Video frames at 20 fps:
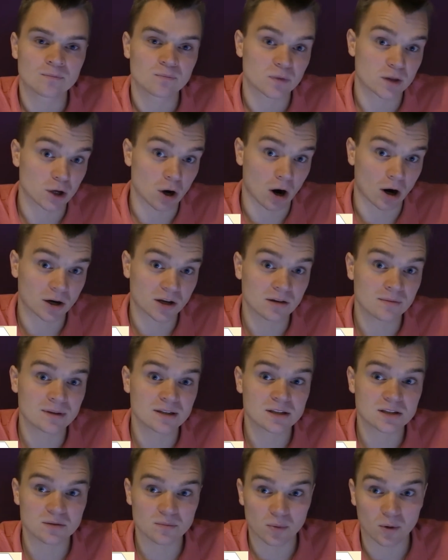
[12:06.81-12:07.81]
The
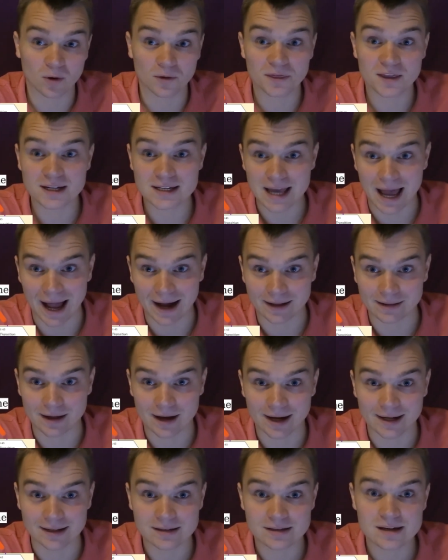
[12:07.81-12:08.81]
arguments support the
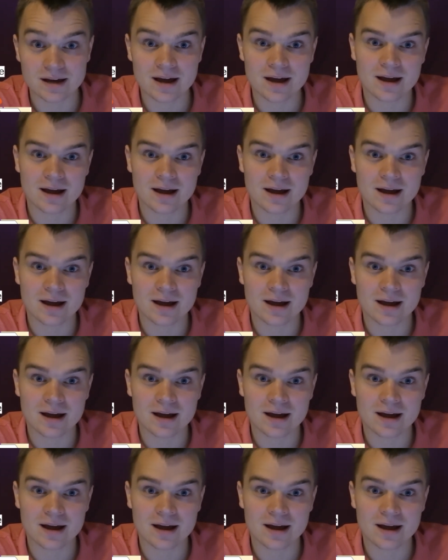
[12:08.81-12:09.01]
taglines,